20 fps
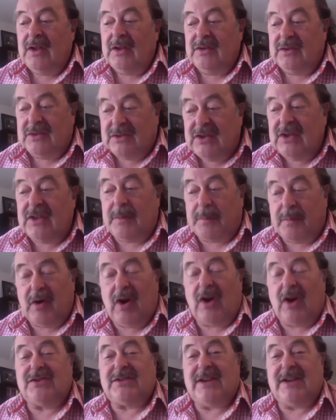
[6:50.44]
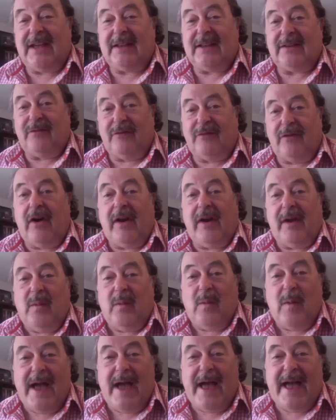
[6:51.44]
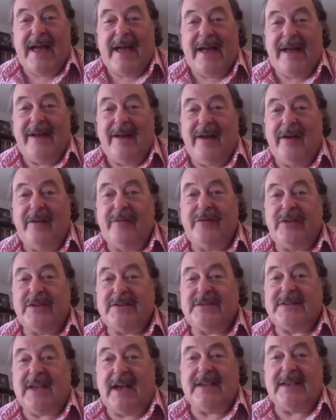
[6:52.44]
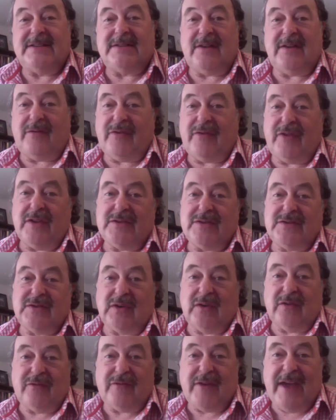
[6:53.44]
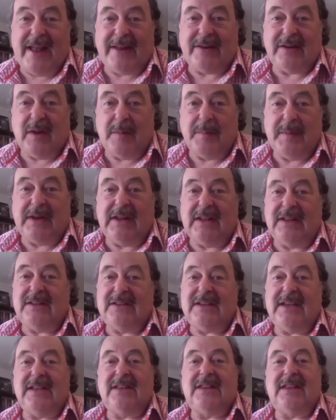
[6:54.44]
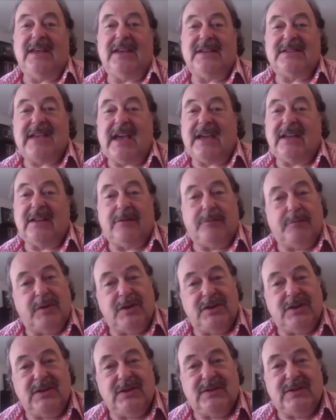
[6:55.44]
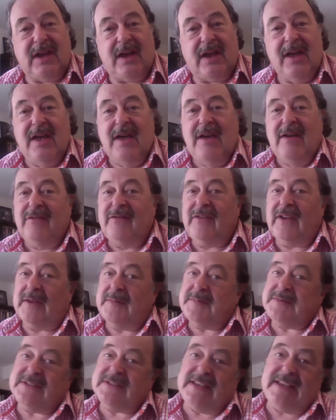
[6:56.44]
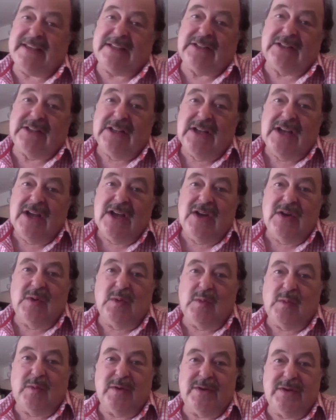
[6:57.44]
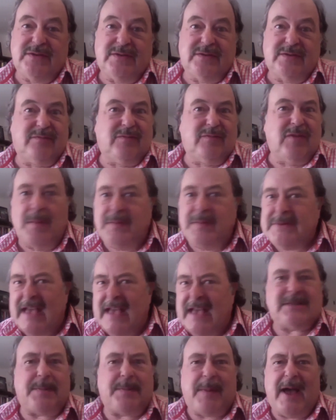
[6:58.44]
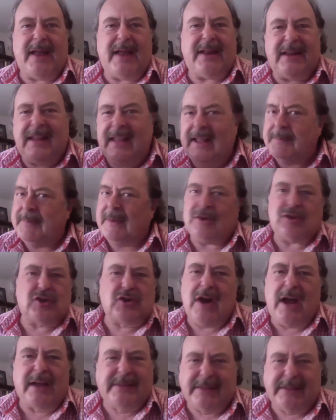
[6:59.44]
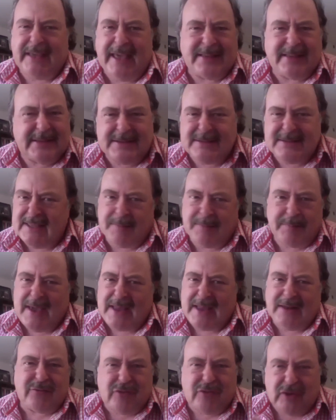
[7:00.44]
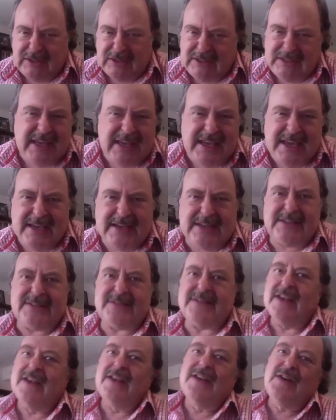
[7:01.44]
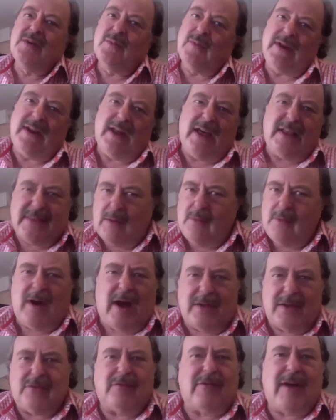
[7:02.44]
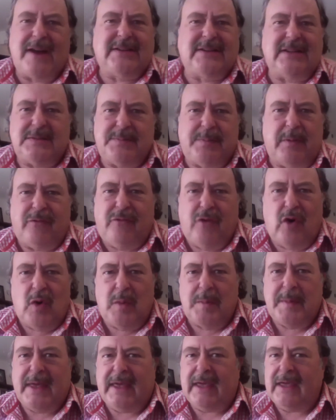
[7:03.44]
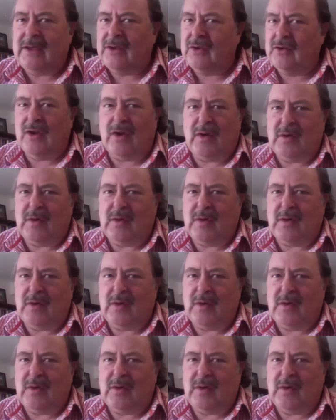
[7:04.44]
to the project very aware of the size of the sort of fandom, and indeed the executive producer, Philip Segal, who was obsessed by it, and he'd been trying to get this thing made for years. When, and there were other writers before me, you know,